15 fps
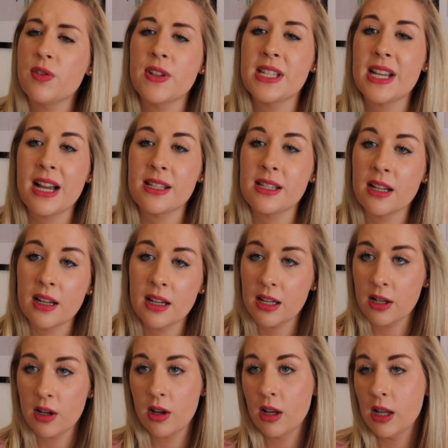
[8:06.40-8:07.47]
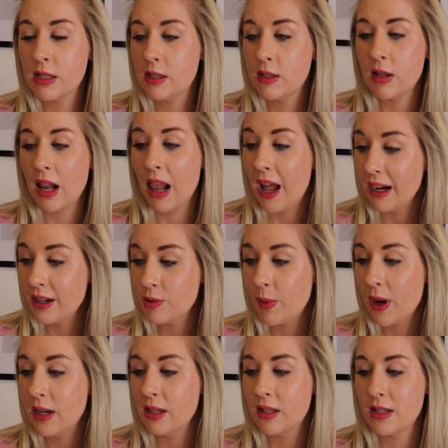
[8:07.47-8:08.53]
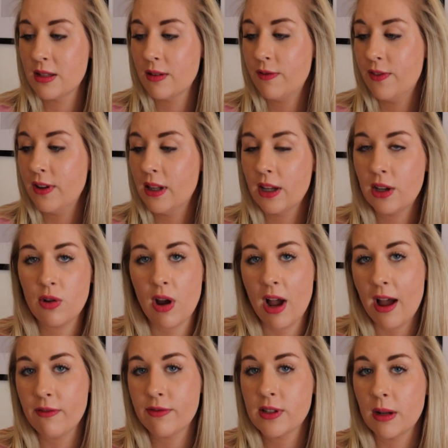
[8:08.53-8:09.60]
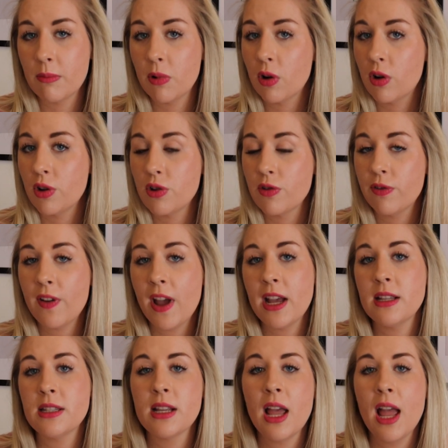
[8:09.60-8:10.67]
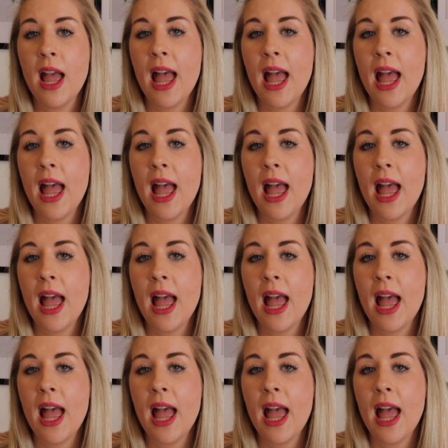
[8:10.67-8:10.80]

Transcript: just fantastic. It's lightweight, it doesn't feel like you have sunblock on your face,